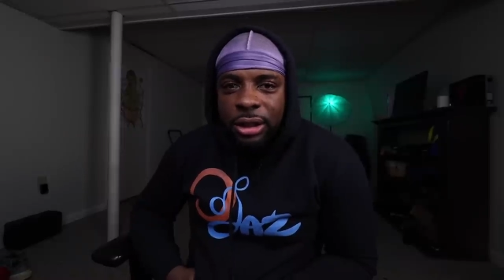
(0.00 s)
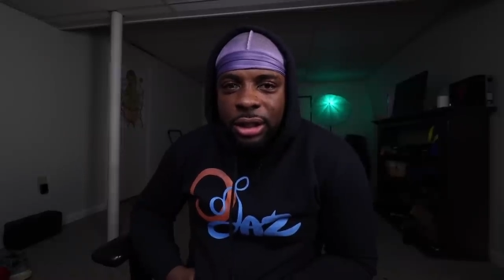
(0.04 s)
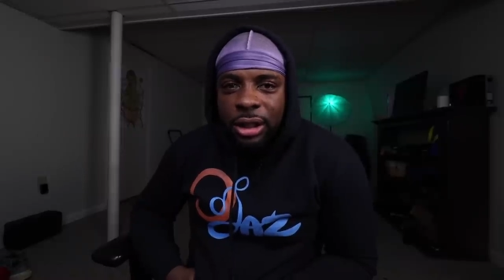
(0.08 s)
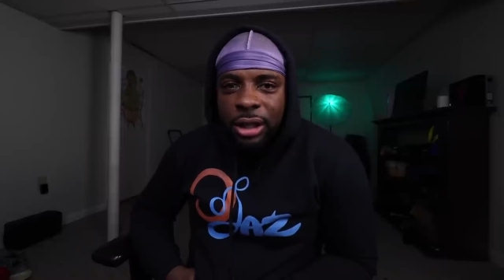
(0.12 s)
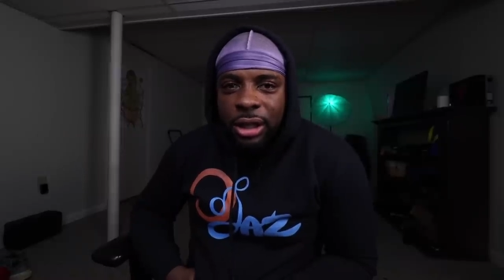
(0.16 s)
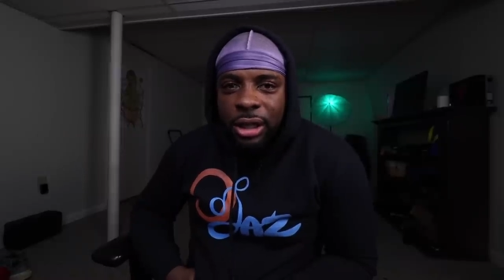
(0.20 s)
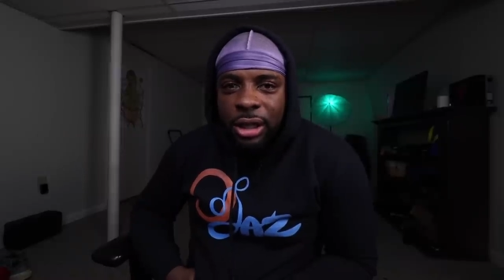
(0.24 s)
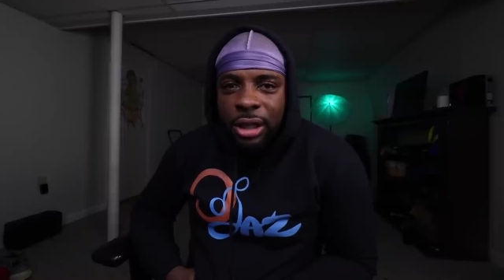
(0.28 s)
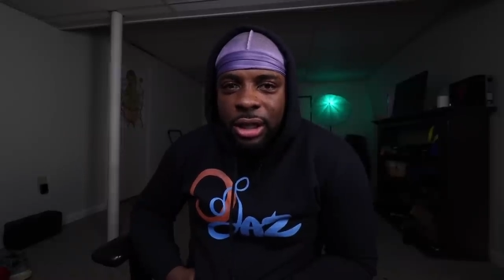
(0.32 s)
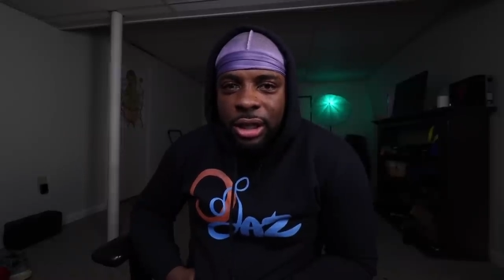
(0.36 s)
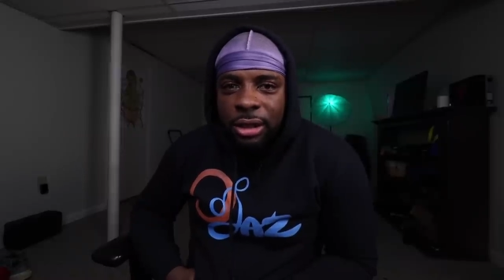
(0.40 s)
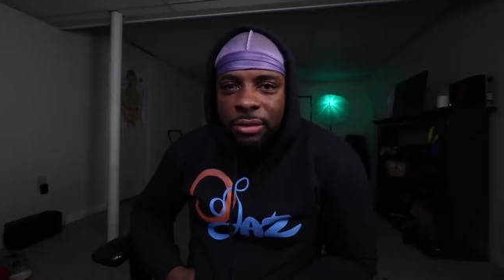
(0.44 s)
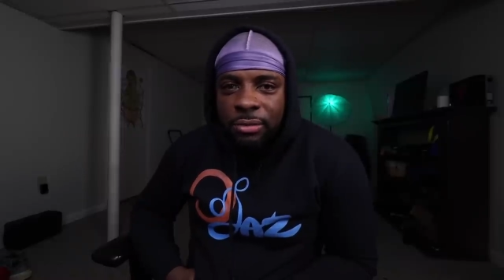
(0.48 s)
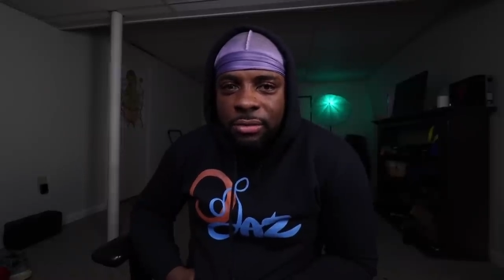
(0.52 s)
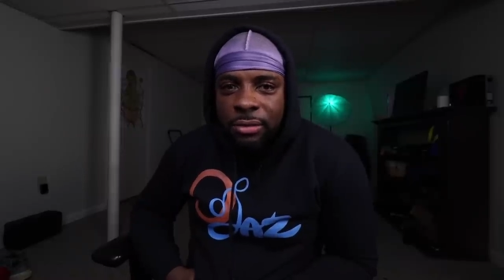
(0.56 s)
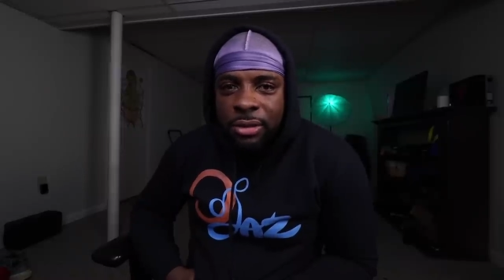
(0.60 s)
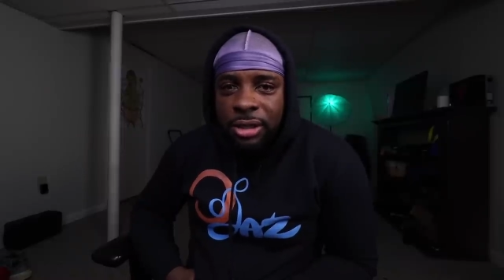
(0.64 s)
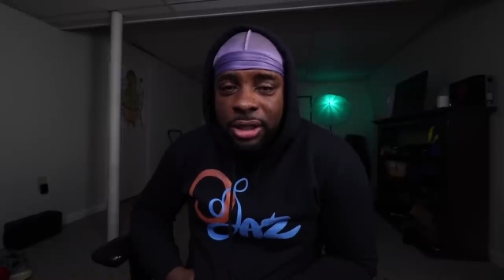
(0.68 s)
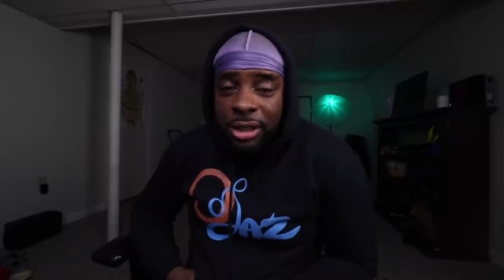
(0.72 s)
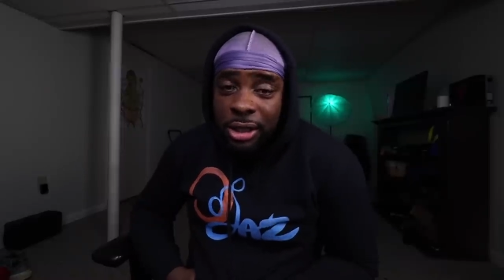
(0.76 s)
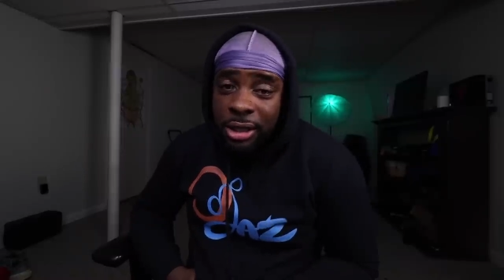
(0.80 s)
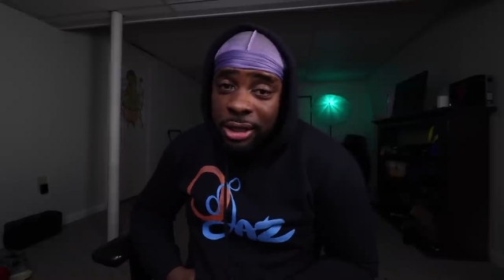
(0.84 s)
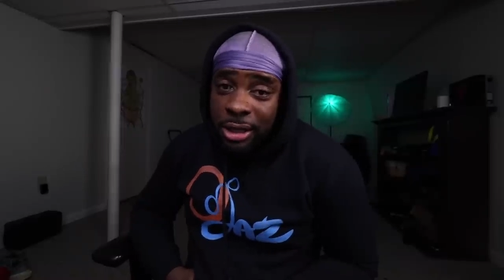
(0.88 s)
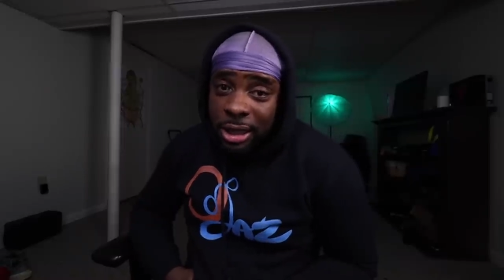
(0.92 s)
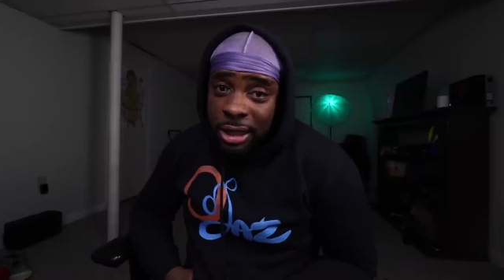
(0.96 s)
uh,
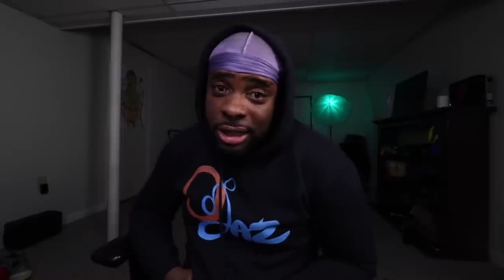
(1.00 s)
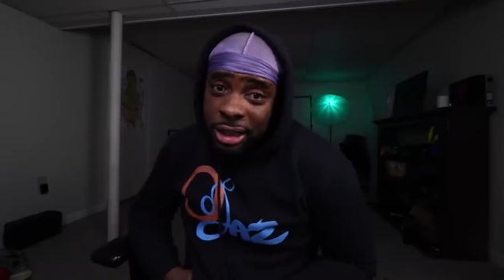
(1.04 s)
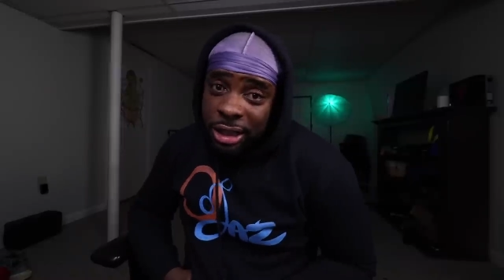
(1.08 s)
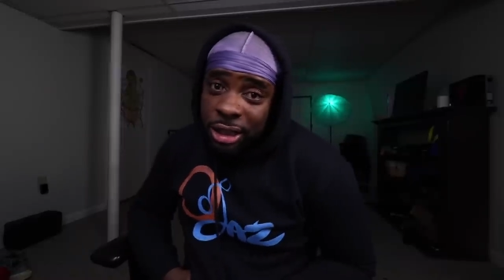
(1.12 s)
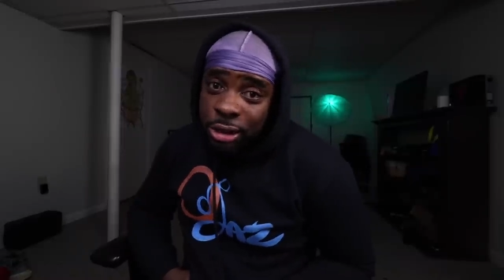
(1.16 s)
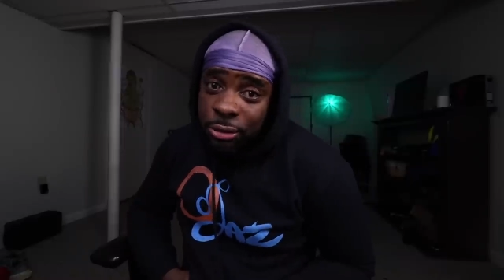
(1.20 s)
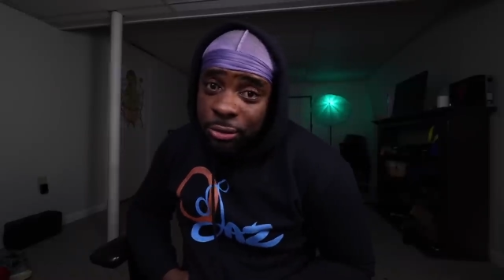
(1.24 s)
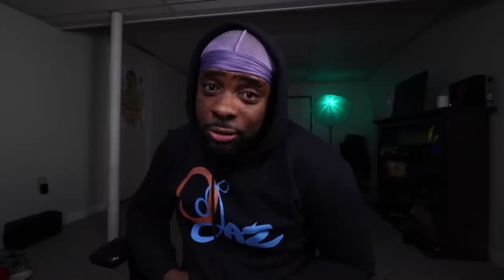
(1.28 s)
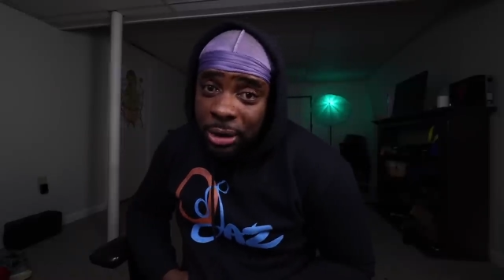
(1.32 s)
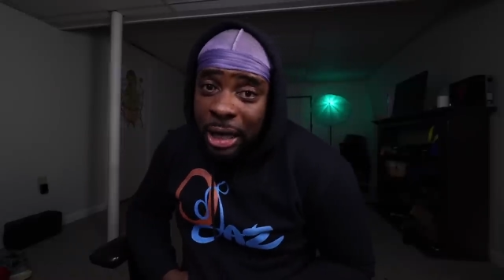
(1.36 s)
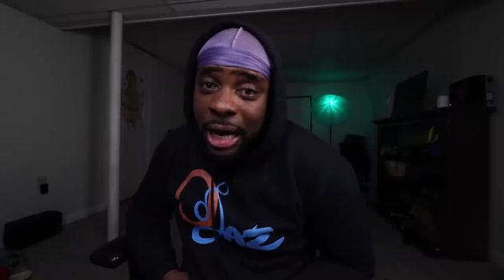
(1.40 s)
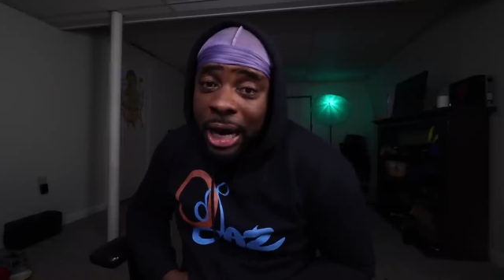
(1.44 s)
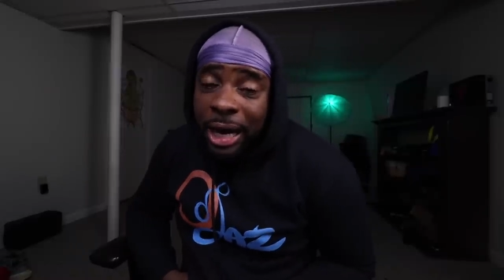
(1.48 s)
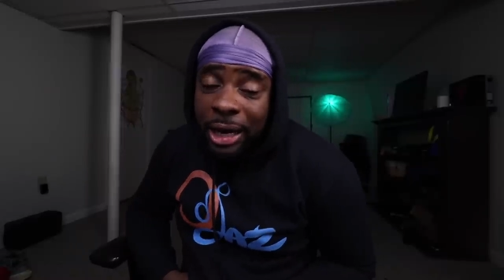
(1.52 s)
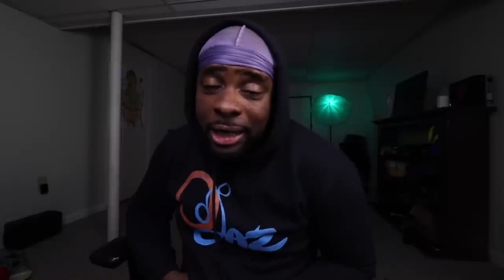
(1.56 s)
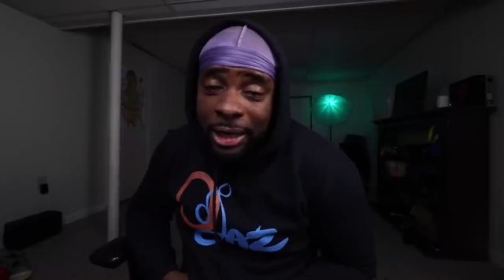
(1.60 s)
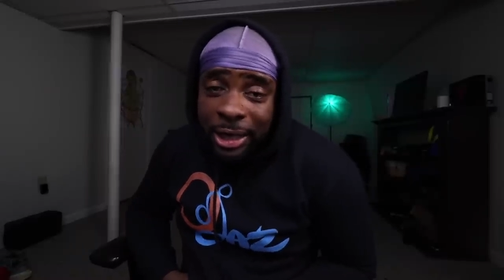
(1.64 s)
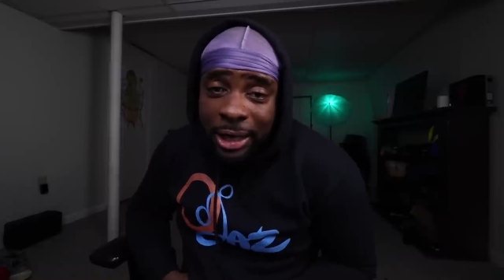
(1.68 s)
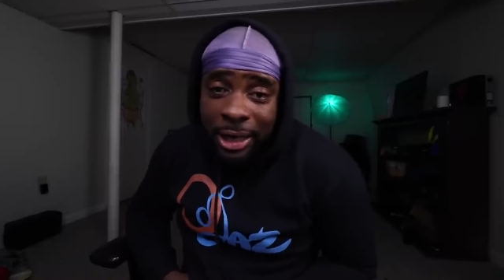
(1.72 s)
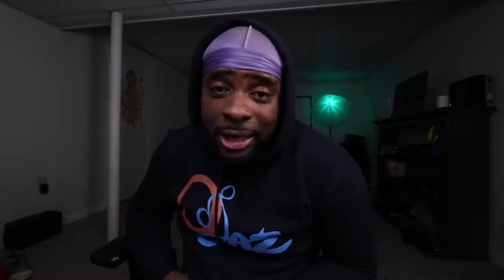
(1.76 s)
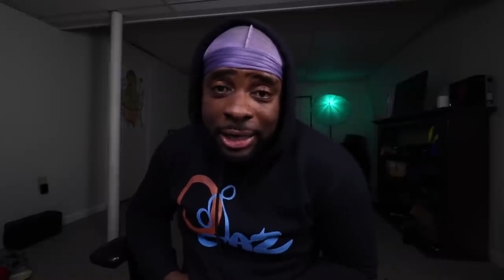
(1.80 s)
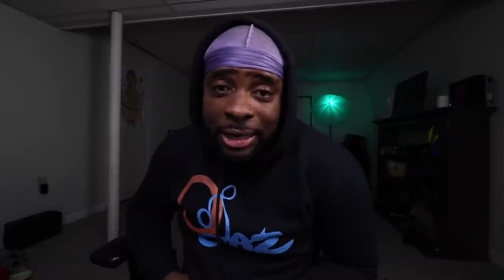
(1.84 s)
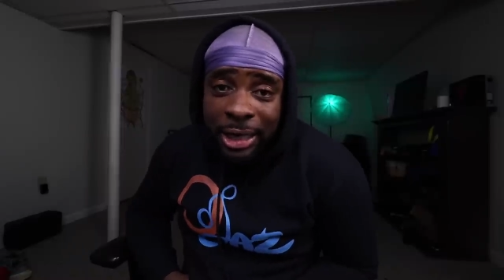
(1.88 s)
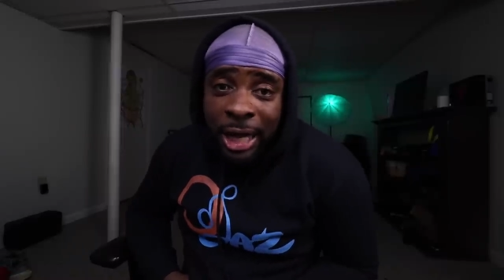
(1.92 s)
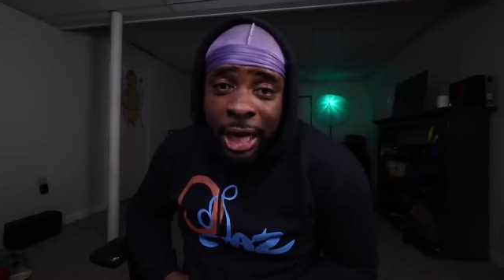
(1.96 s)
saying that she would holler
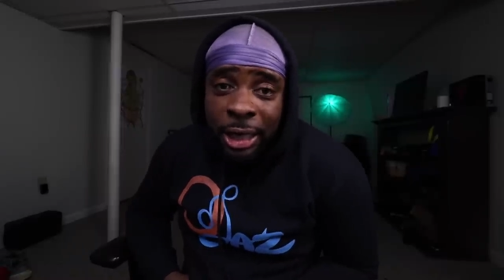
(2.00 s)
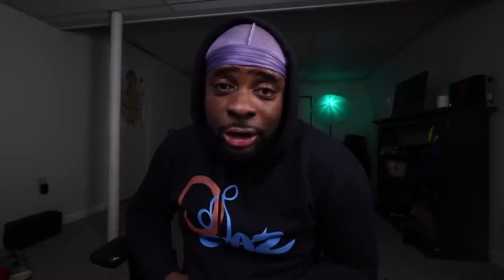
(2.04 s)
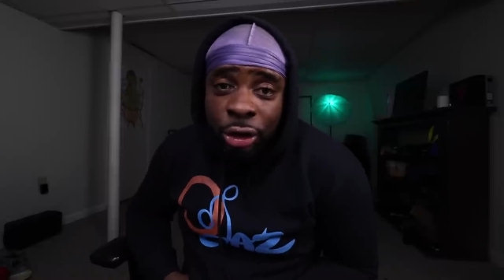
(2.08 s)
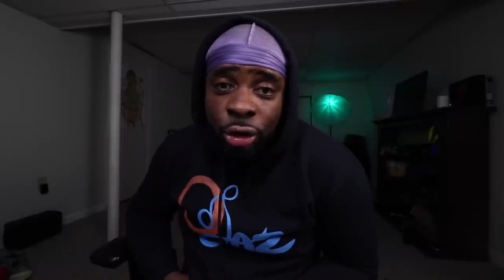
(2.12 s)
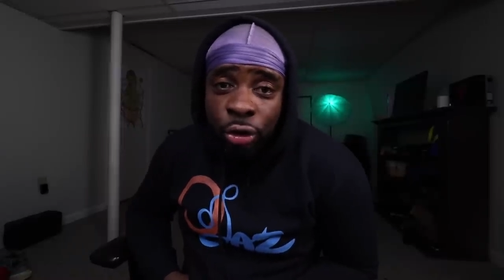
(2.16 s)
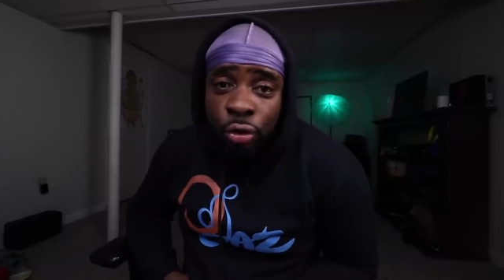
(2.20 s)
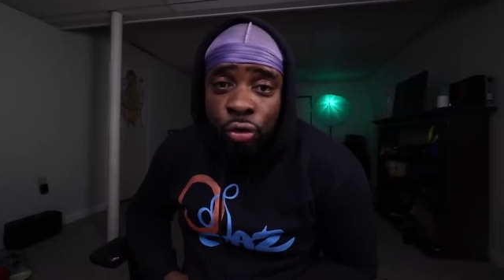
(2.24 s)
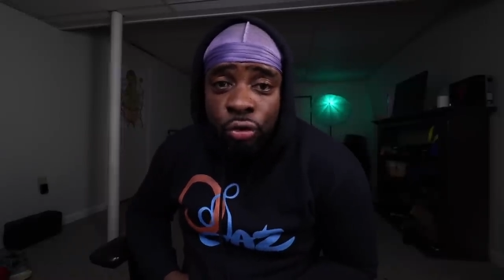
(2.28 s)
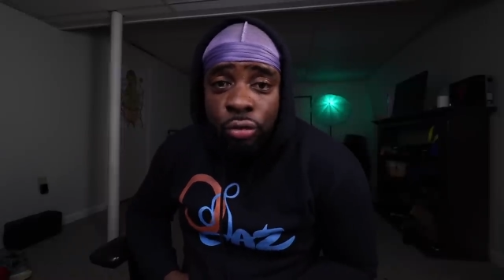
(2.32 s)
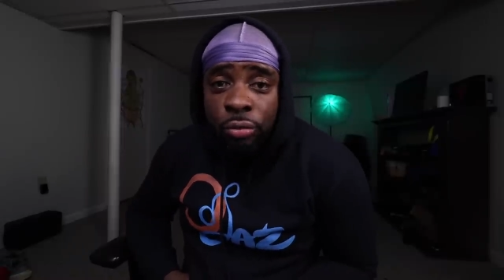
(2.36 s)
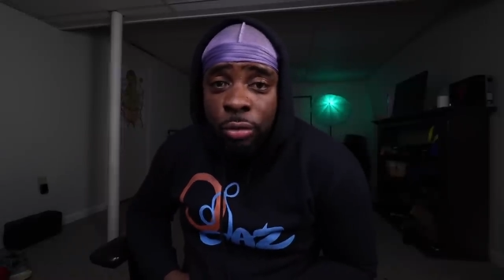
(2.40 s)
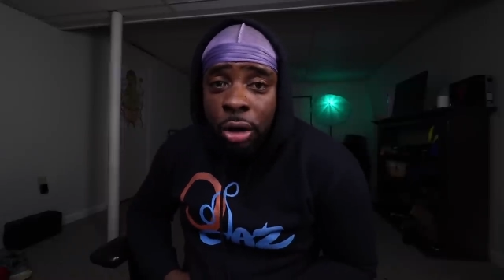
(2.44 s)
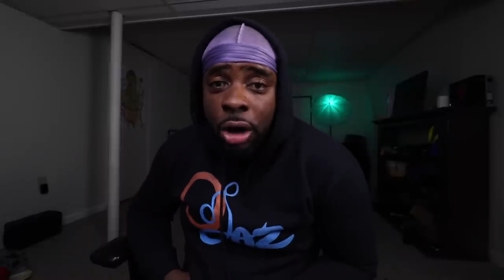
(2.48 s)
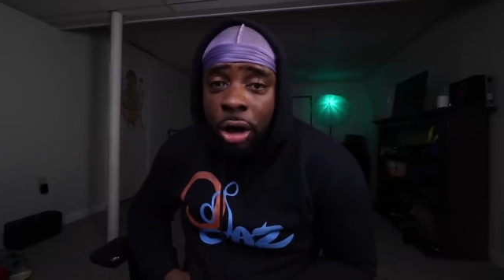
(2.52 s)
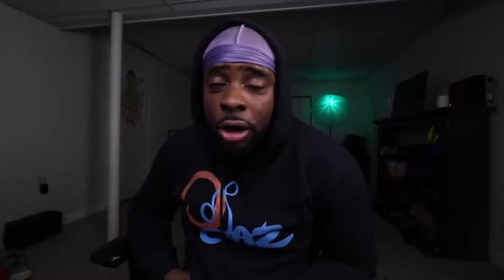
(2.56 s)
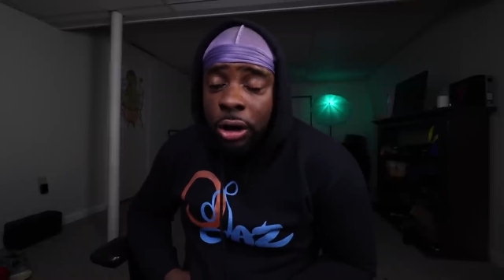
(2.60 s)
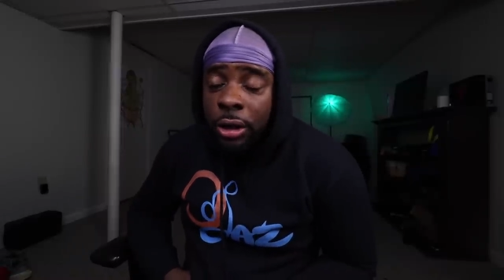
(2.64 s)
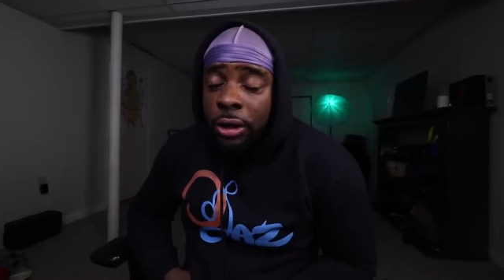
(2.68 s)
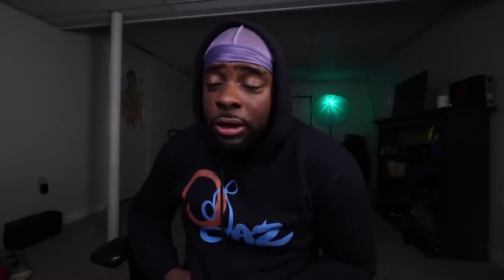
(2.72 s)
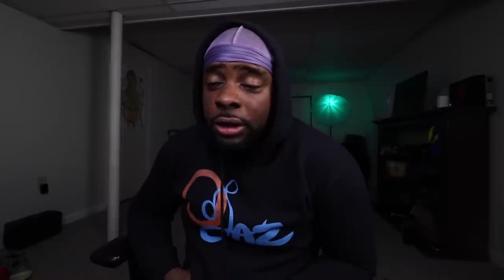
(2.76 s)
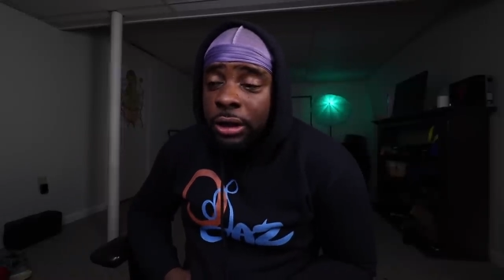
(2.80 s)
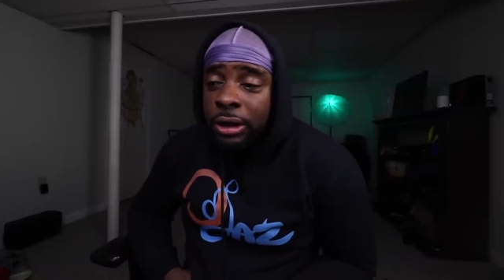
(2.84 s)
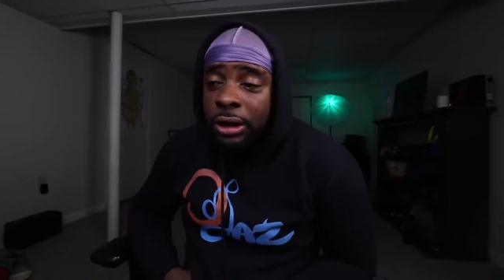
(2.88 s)
at Dr. Umar.